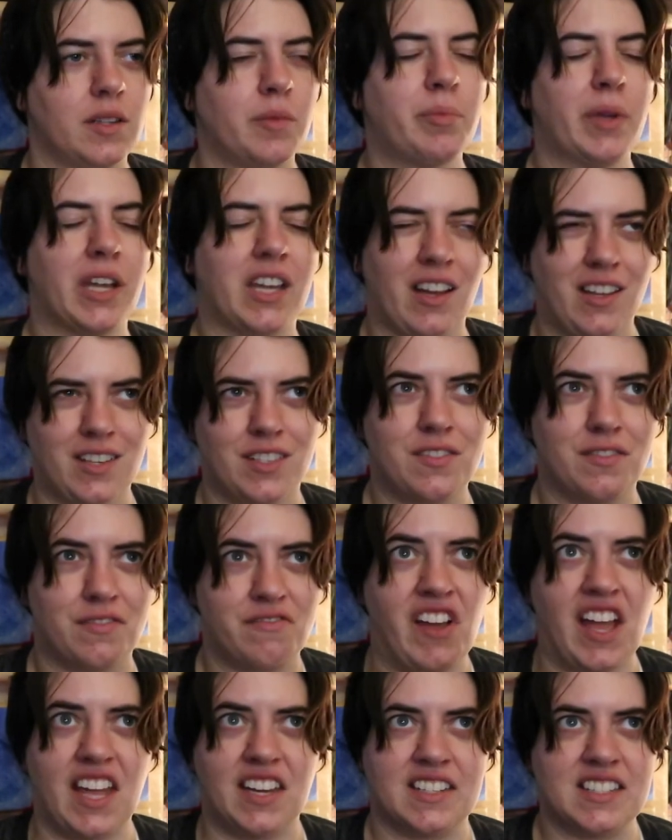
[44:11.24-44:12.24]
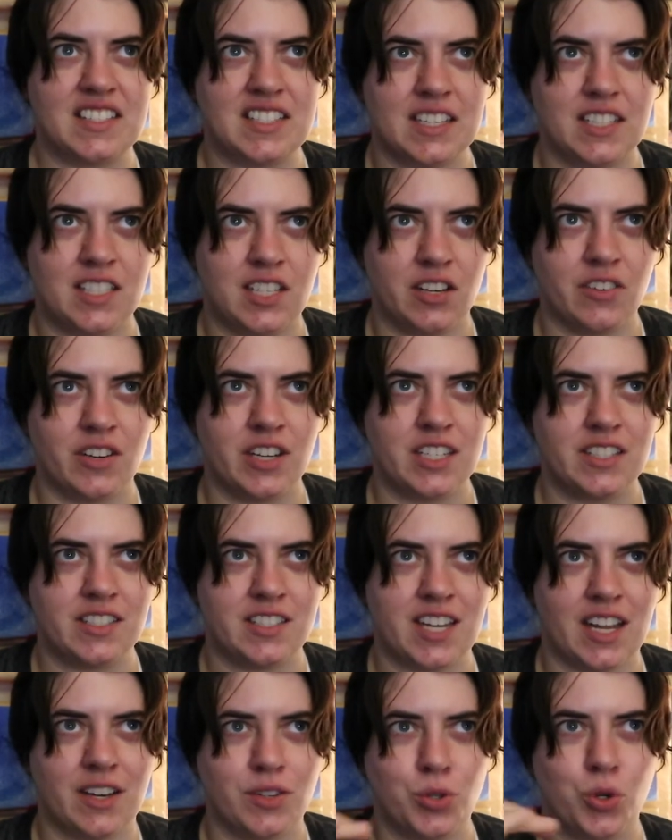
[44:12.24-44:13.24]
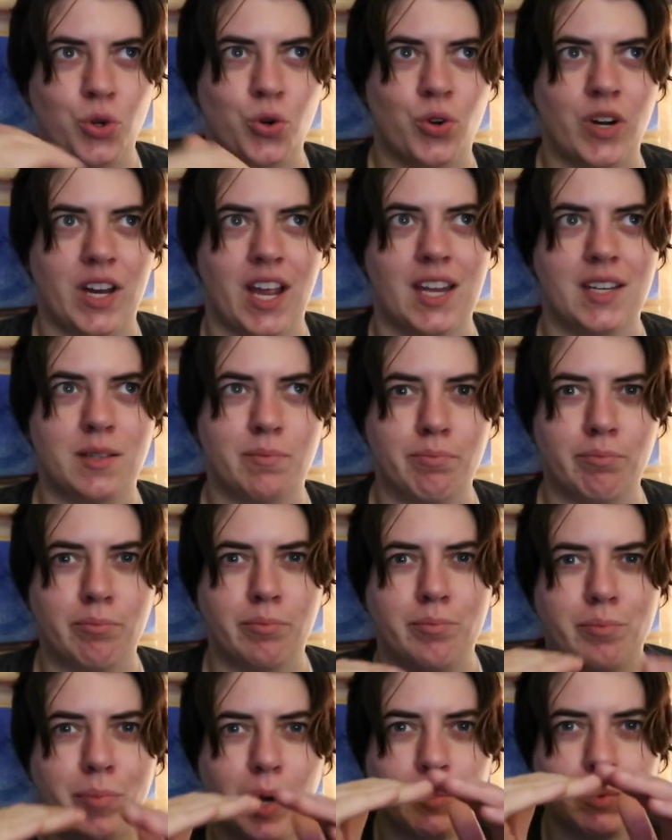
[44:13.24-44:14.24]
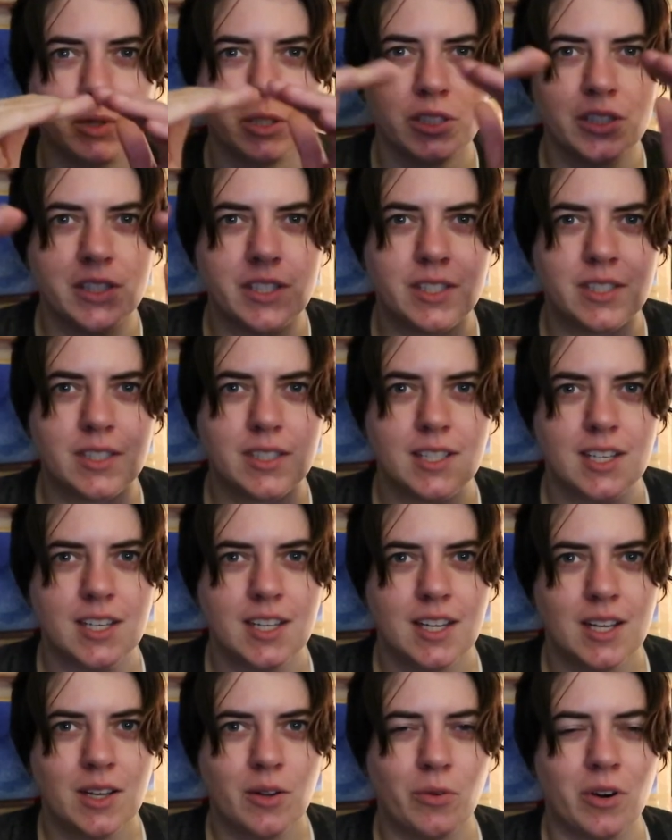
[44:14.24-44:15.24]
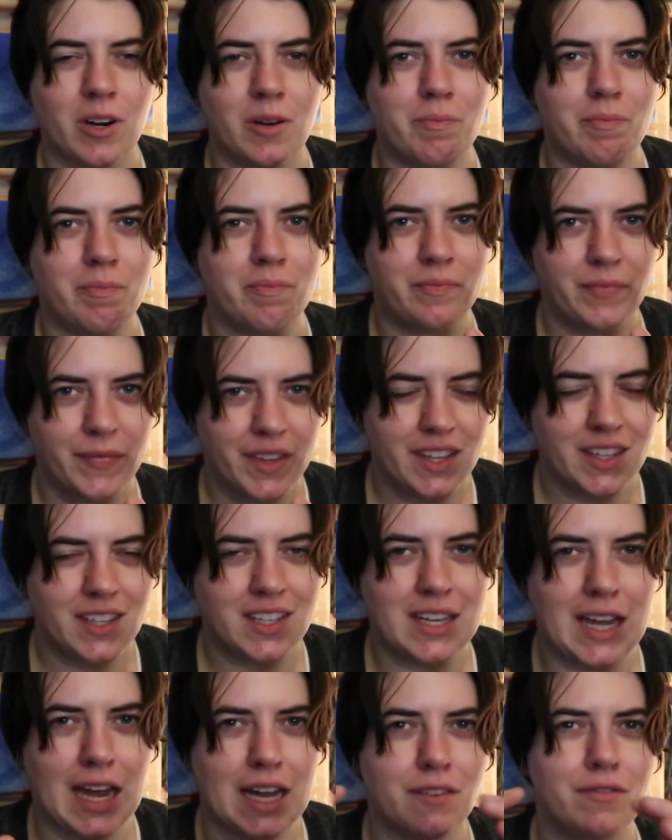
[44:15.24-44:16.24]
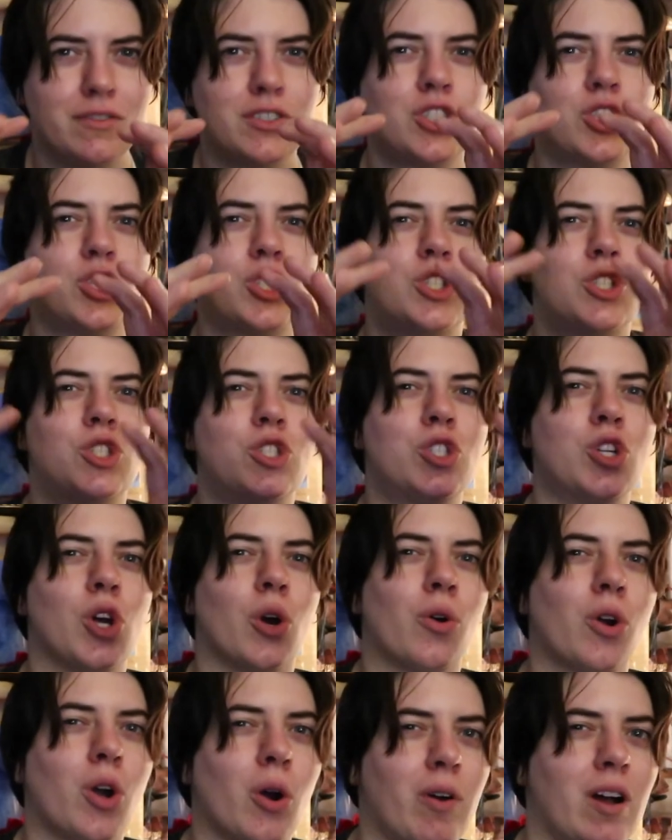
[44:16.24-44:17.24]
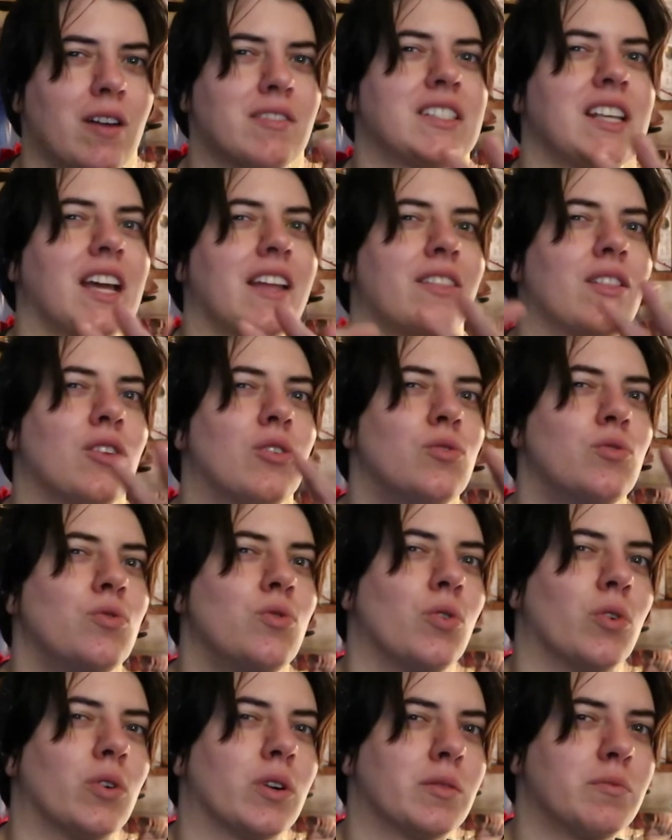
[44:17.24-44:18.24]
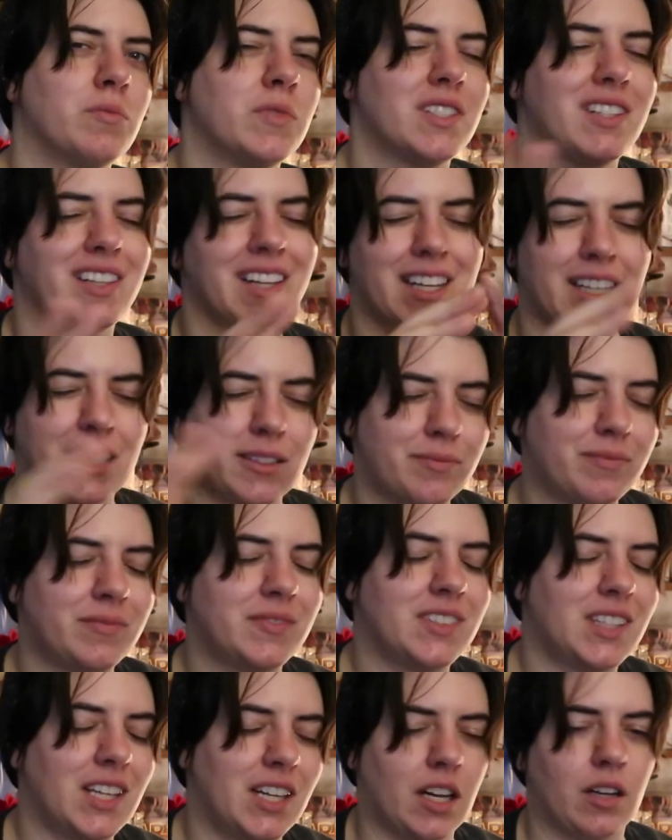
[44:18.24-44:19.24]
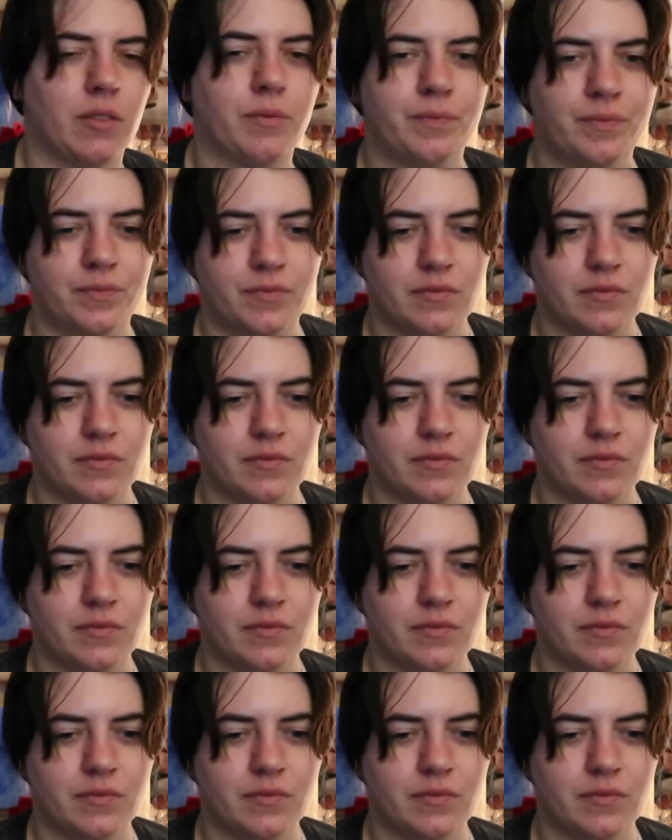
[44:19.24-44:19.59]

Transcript: because fantasy series tend to create bubbles where you kind of don't go outside the norms, like, you know,